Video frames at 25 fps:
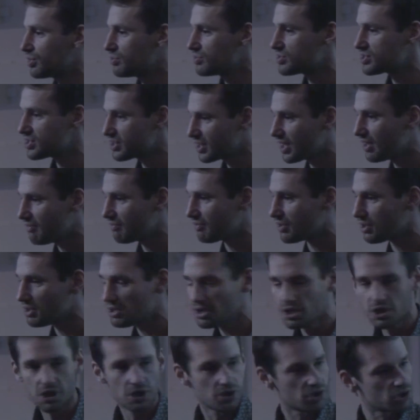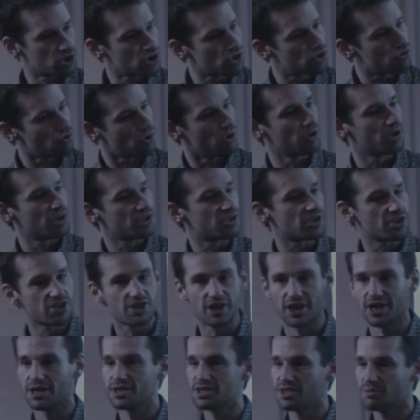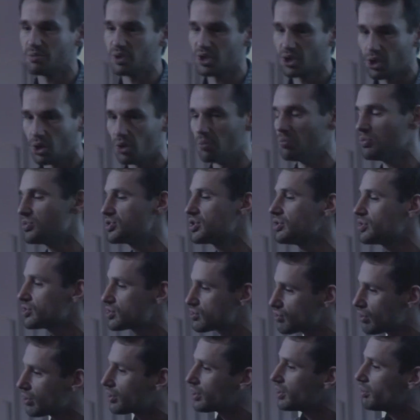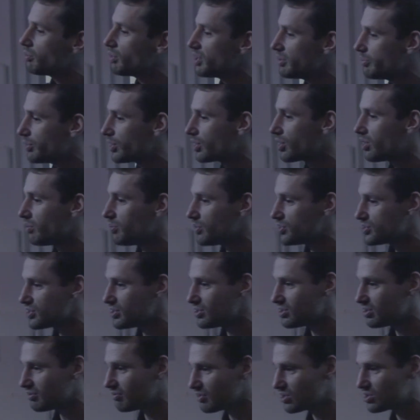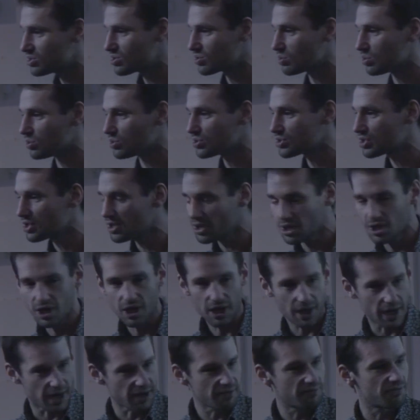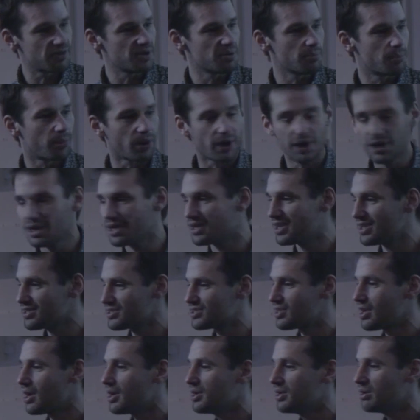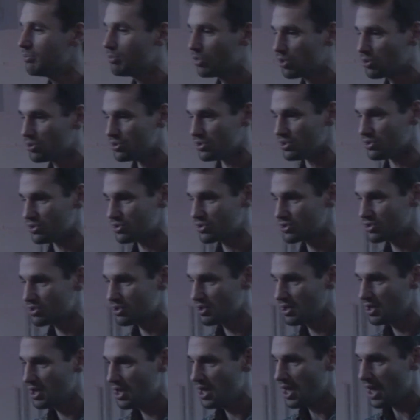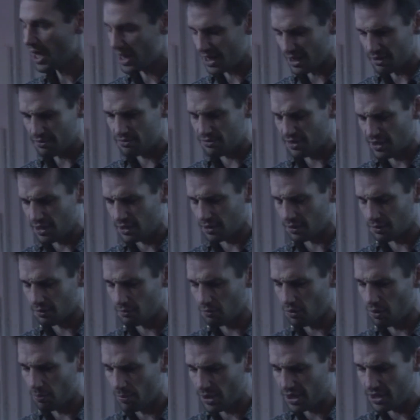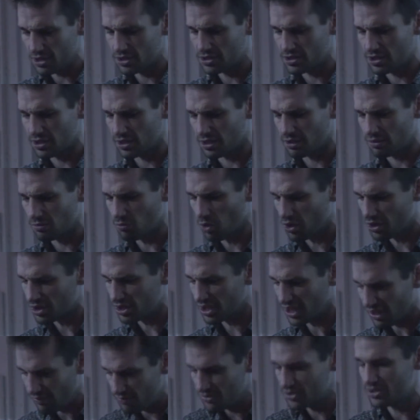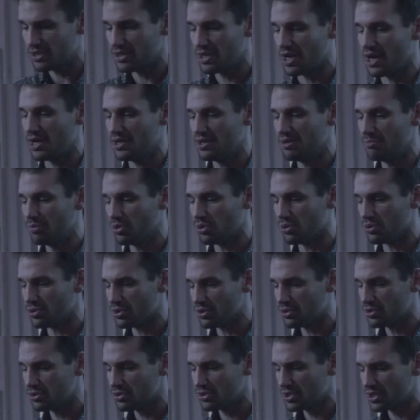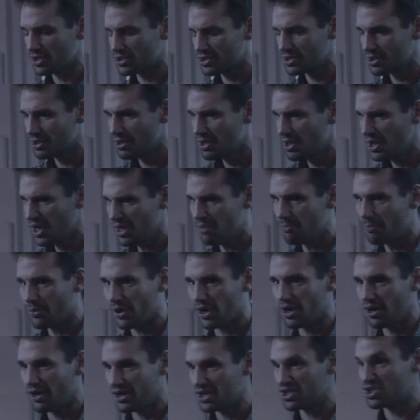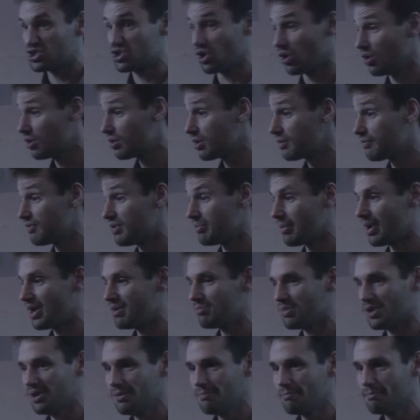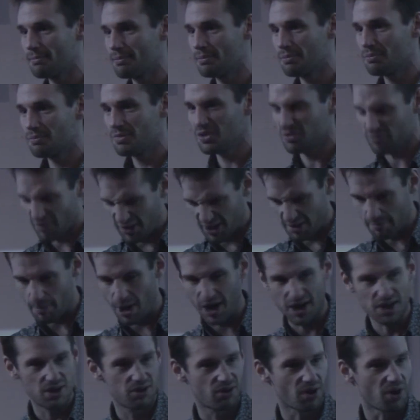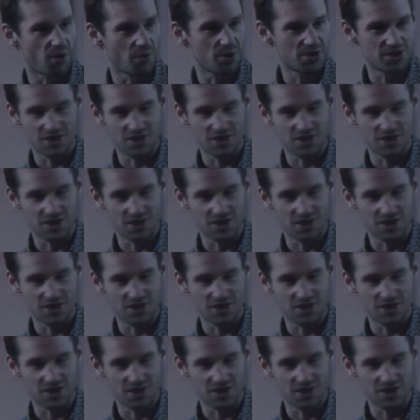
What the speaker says: groups together, the stronger society becomes and the stronger we become as individuals. And I think Brighton has that in abundance. And I think what gives it that in abundance is, in part, it's geography maybe. It's very micro,